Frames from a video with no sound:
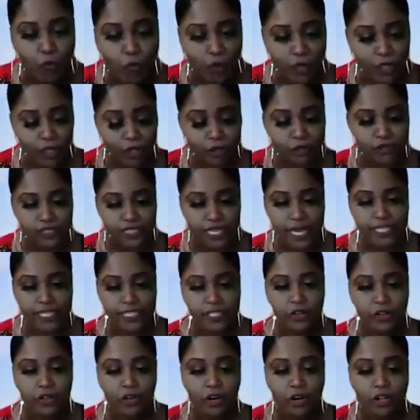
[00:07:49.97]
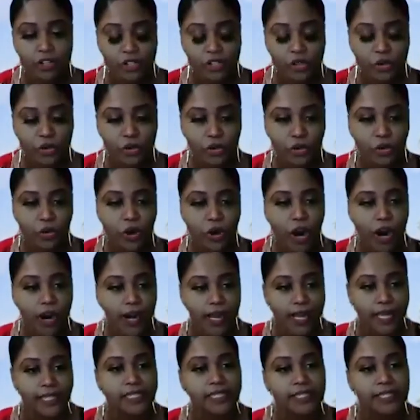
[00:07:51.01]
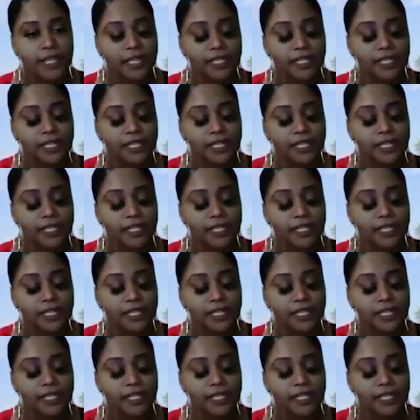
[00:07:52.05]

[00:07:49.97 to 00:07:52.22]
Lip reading: do you say to girls who are hesitant